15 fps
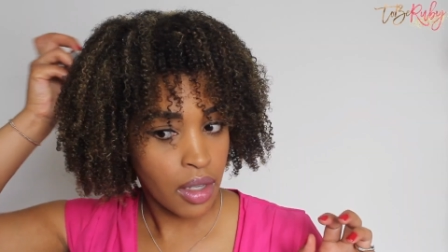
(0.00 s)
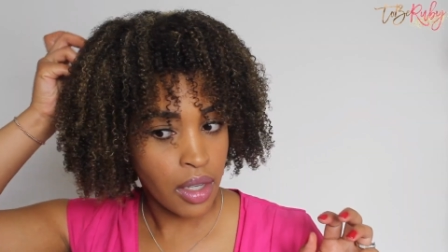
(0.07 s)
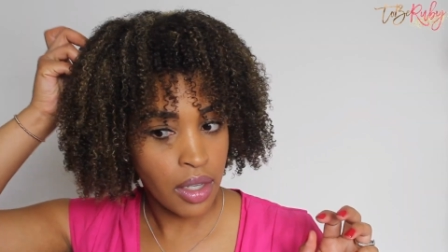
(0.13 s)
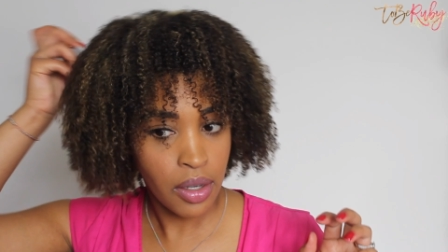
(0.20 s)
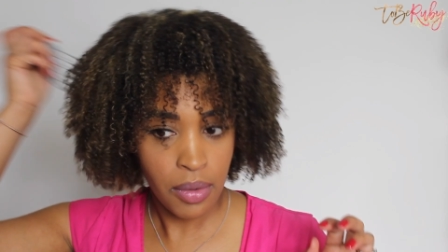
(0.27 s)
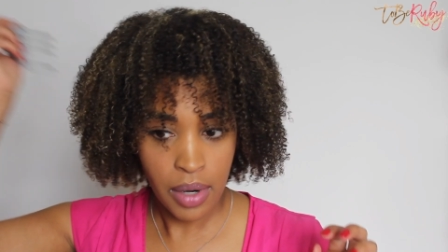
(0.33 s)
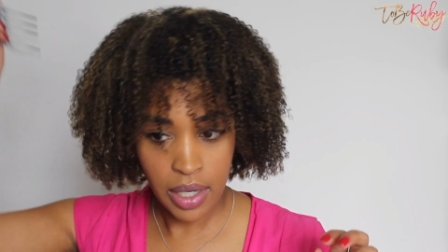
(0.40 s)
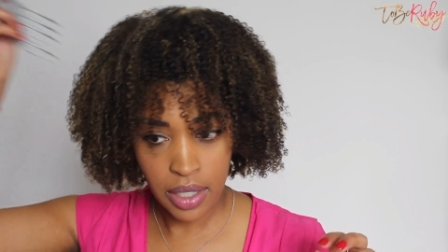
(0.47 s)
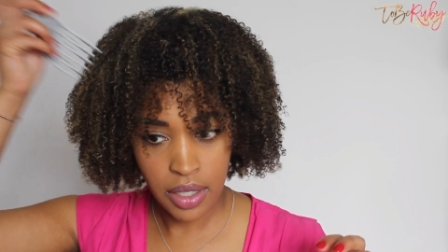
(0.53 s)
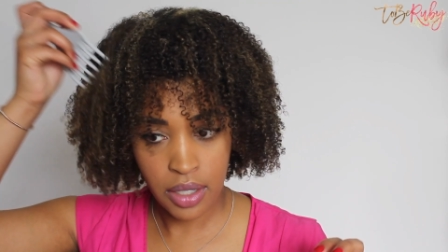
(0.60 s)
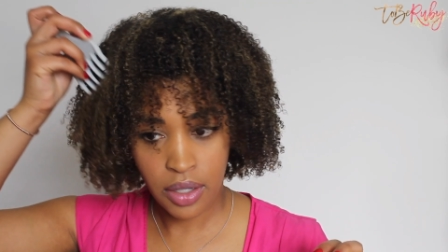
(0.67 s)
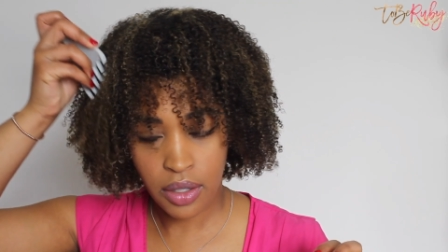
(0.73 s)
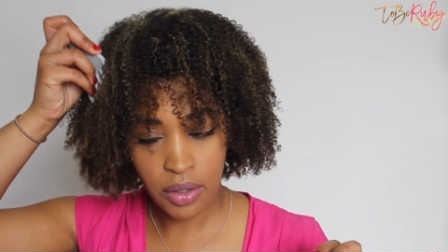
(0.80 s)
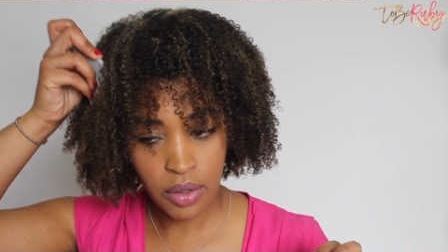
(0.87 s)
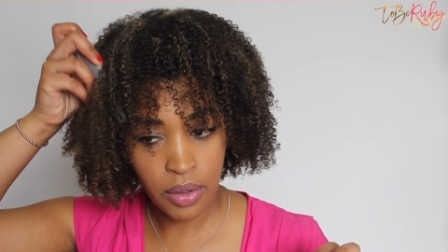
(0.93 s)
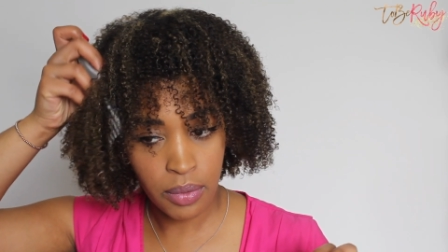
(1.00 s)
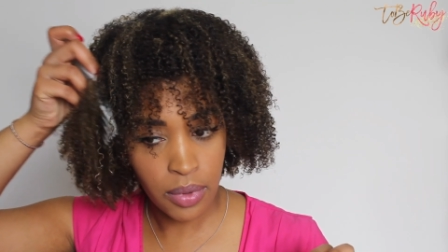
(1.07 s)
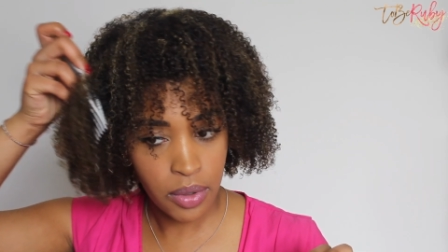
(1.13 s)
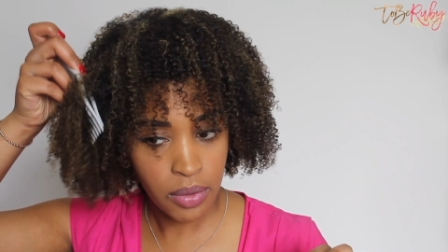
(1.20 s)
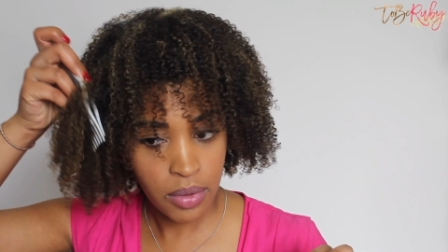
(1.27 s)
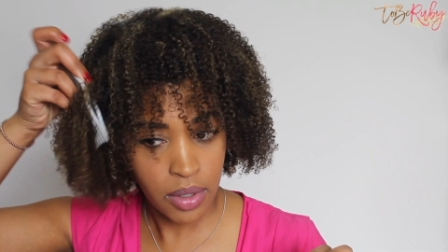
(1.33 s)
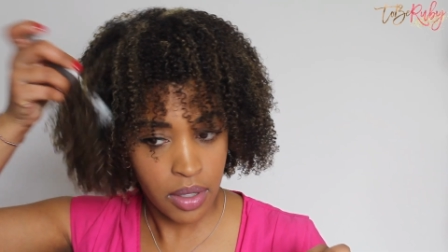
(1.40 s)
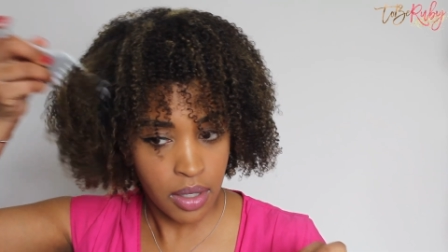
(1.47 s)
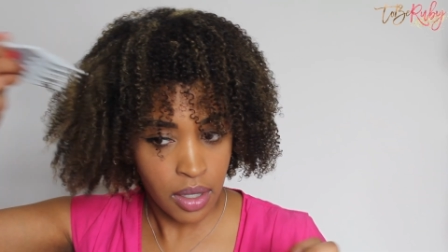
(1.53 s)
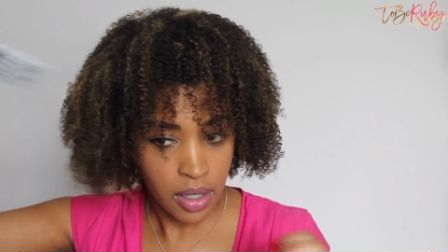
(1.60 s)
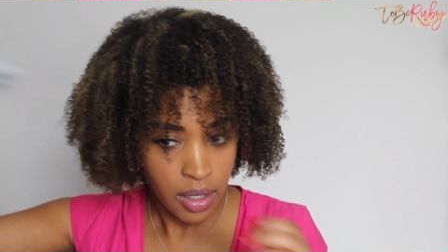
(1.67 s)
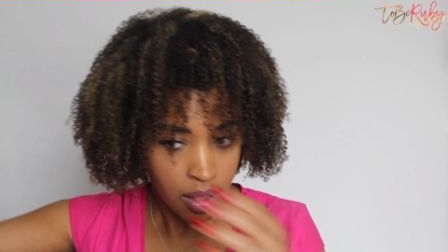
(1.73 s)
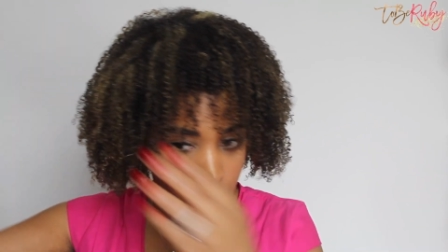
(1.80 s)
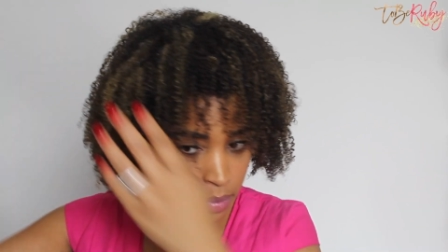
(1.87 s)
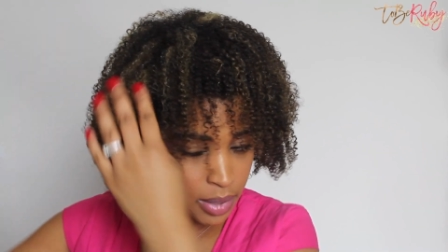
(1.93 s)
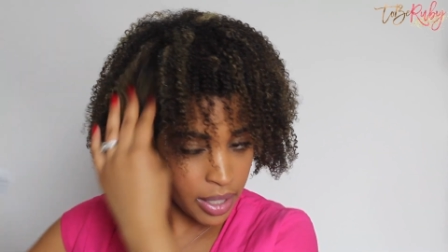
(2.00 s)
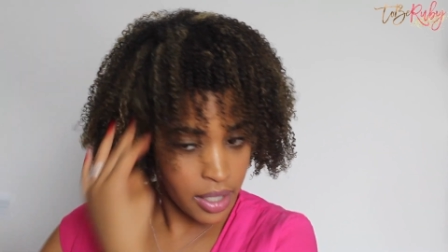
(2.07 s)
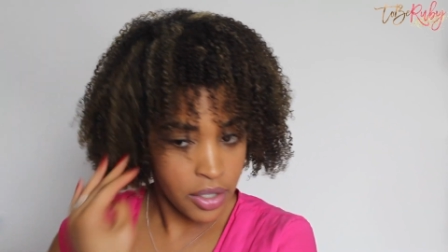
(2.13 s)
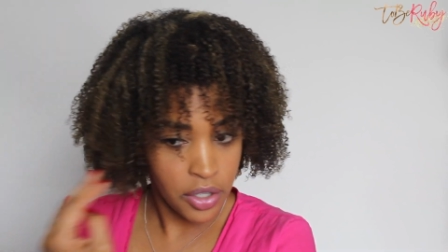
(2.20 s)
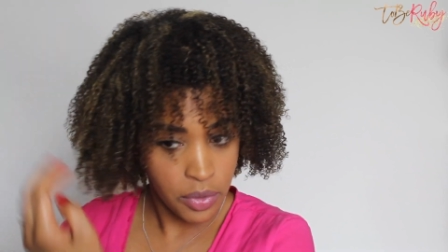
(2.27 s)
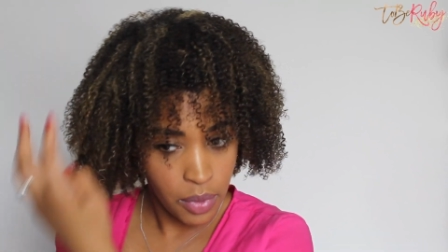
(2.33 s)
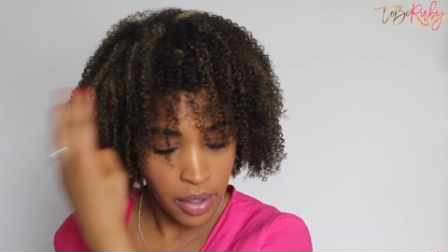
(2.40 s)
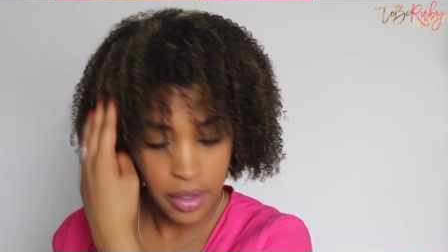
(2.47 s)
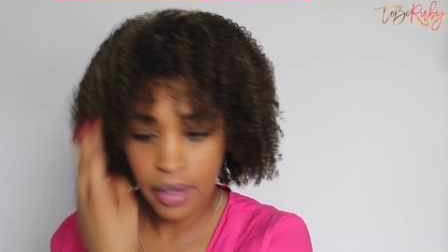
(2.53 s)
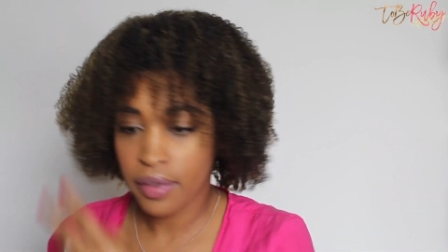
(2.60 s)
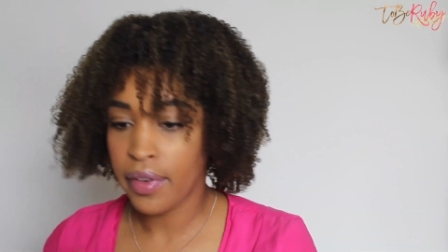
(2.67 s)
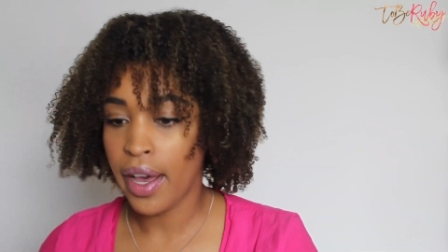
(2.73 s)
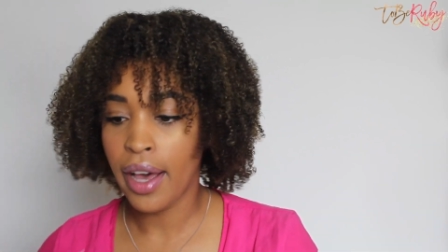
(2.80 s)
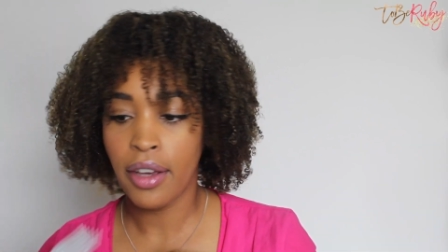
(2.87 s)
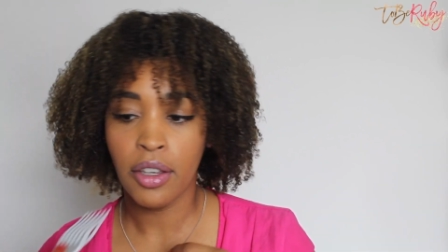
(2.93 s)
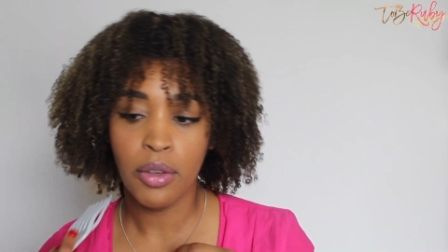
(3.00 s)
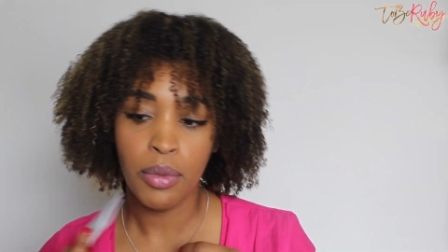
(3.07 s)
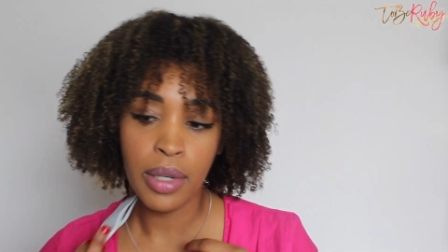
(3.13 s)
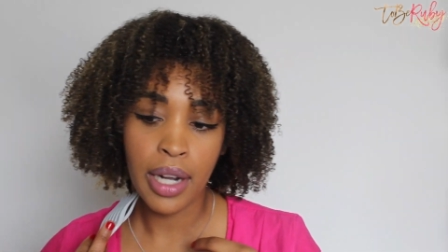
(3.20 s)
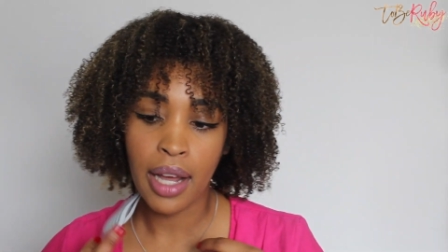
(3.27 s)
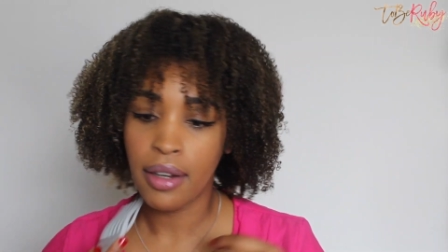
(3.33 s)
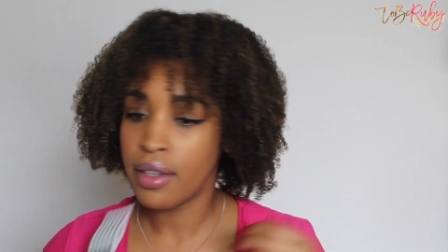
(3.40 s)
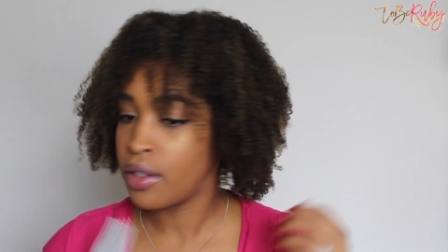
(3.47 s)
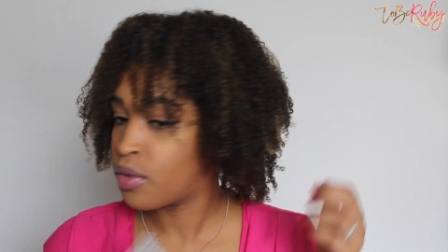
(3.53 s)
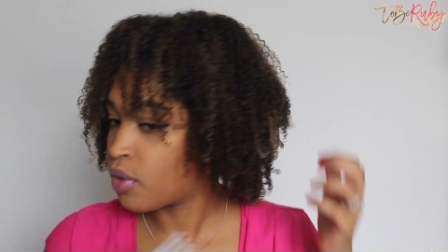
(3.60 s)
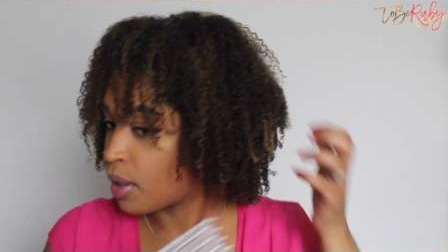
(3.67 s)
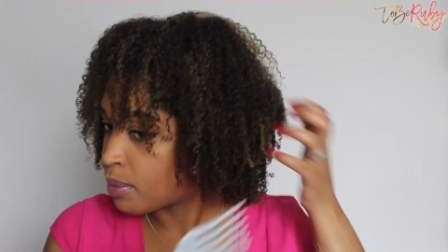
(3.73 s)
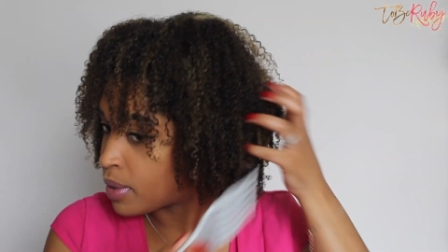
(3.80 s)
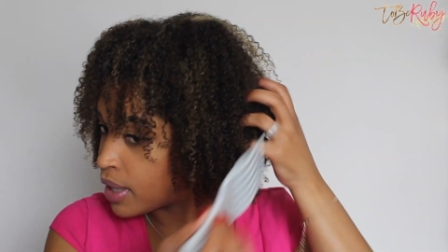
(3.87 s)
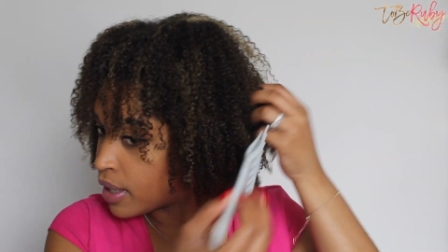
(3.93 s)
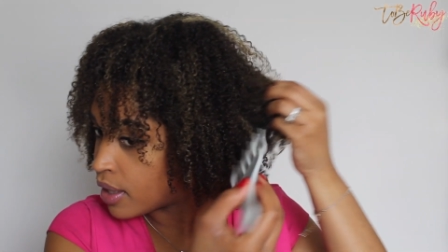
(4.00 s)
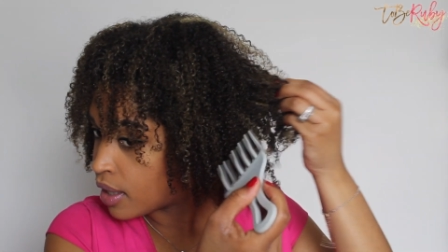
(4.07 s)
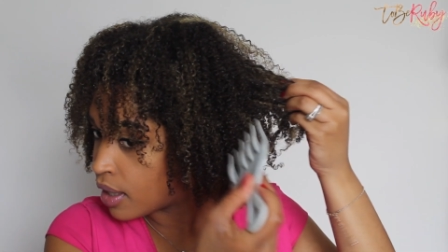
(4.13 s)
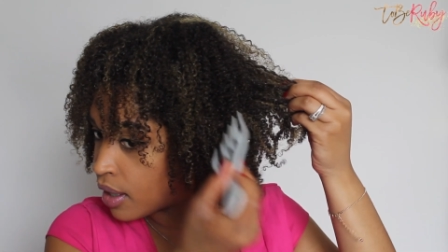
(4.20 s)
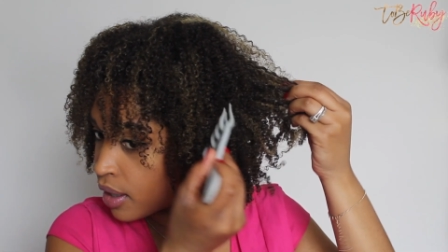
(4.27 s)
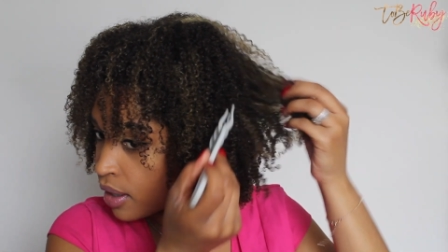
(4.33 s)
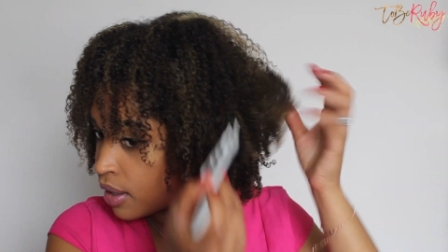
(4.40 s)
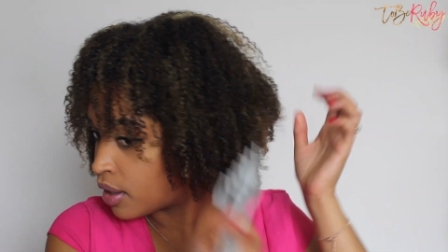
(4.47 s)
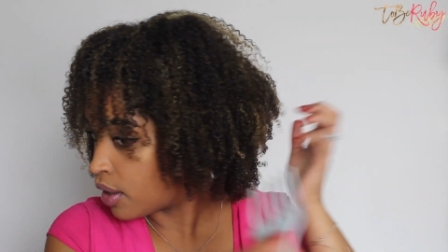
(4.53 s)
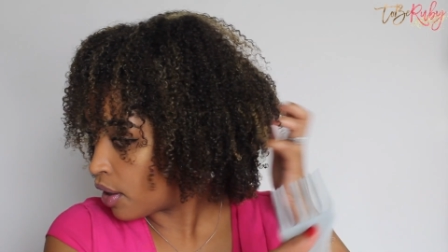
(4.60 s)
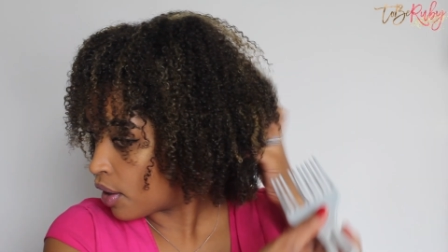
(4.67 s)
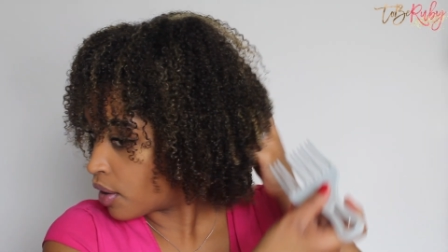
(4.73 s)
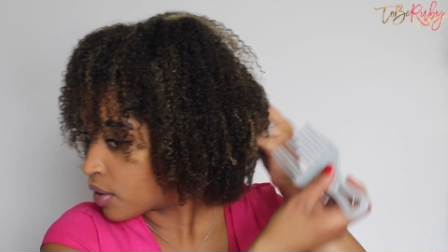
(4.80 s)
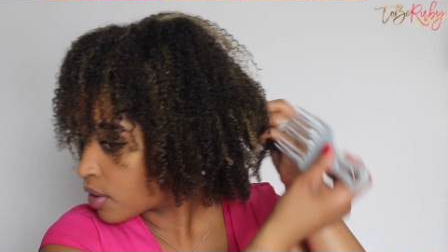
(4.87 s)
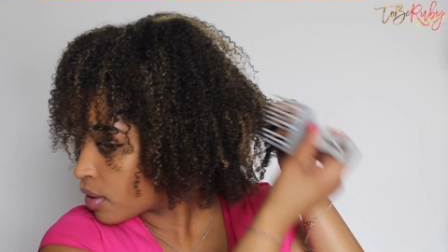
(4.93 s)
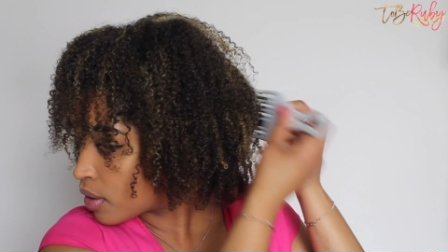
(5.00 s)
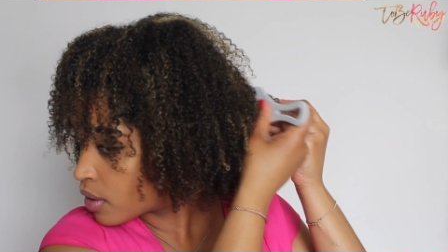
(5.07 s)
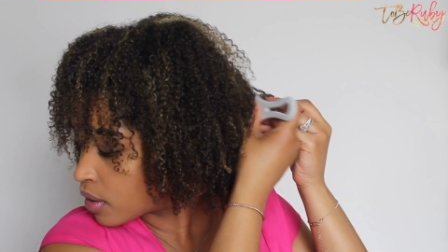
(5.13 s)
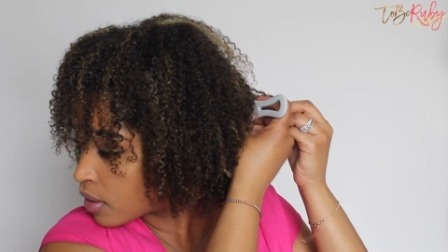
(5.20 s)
And you want to just do the roots because you want the volume without disrupting the curls.